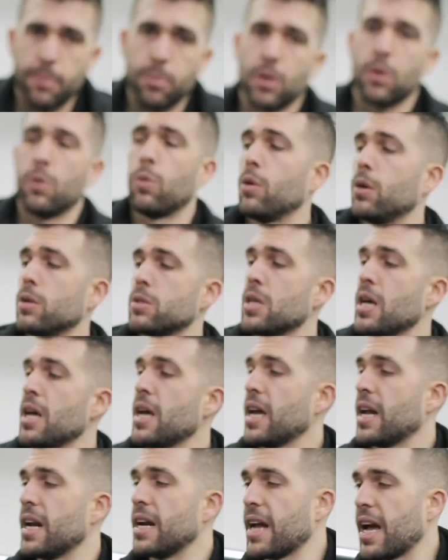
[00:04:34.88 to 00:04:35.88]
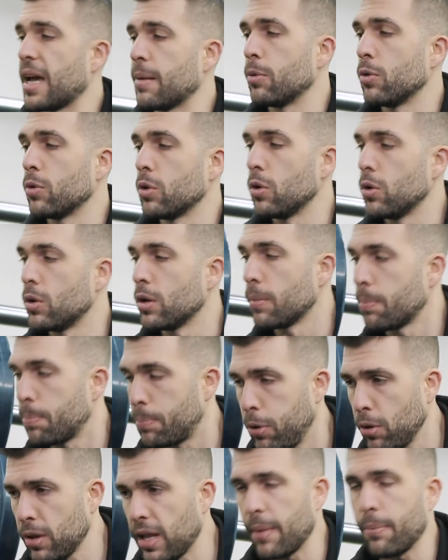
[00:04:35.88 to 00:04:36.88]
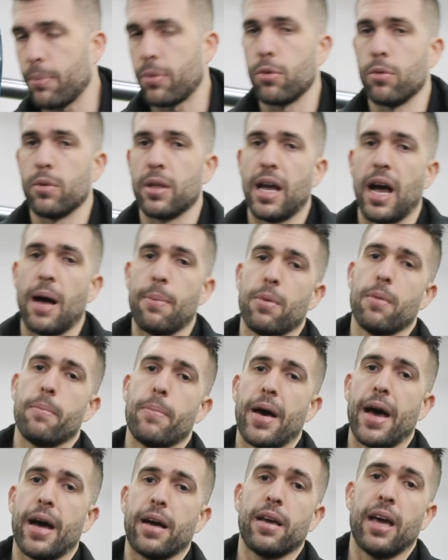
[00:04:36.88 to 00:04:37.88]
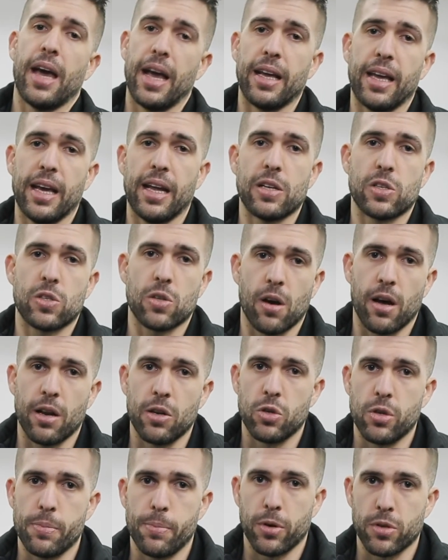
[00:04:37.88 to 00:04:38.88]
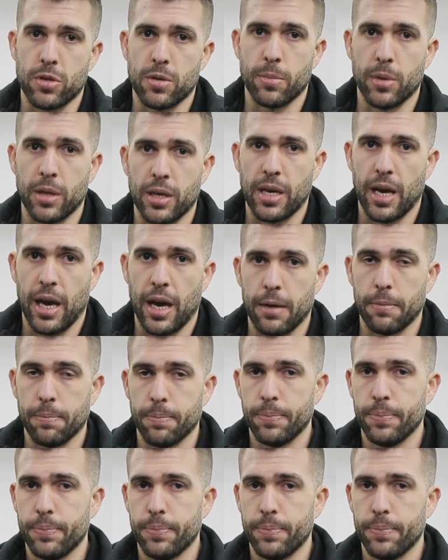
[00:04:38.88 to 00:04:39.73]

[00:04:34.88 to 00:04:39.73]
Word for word: up the quads and enable you to pull up through the upper back and get as tight as you possibly can.